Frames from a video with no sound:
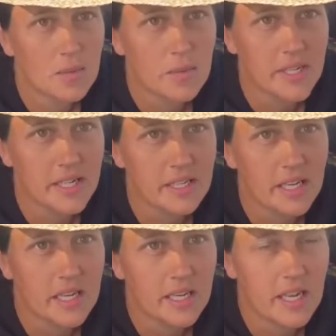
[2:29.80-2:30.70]
But
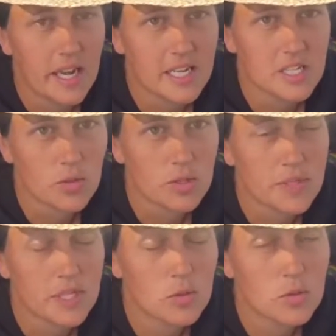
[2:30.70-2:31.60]
then I asked her what the
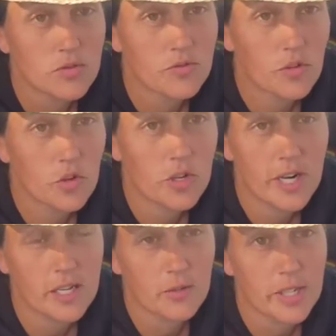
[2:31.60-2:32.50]
petition was for
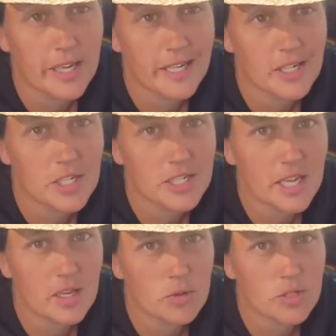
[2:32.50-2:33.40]
anyway, and she
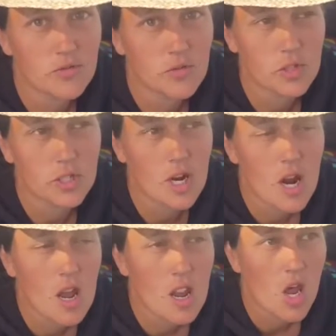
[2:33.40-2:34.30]
said it was for
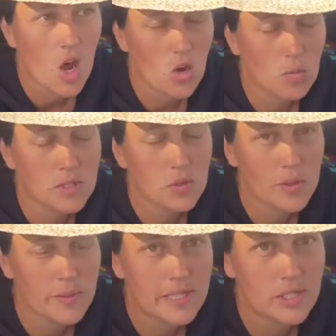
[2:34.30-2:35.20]
homeless
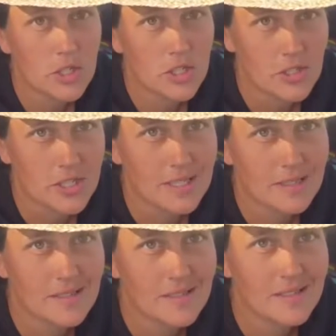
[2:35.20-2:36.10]
women and children.
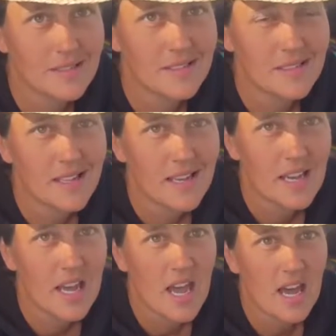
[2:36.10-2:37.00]

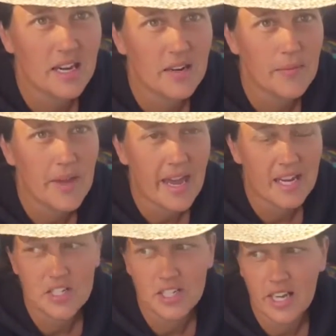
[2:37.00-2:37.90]
Okay. Um,
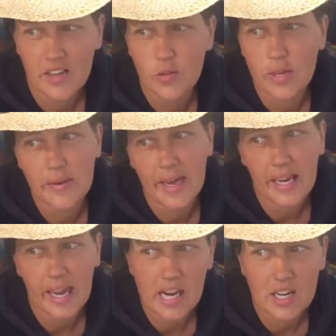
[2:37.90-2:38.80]
actually, on the way back
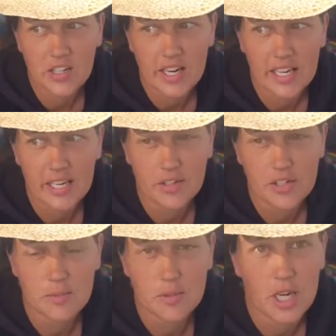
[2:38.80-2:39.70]
out, I gave her
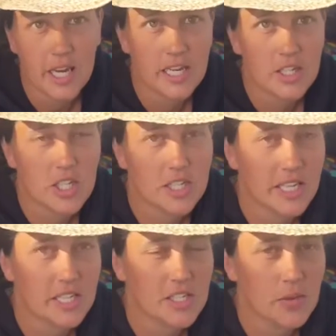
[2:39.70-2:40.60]
some change because I
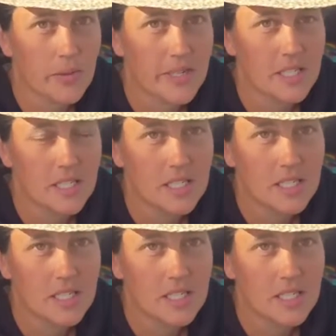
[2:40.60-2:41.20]
guess they were raising.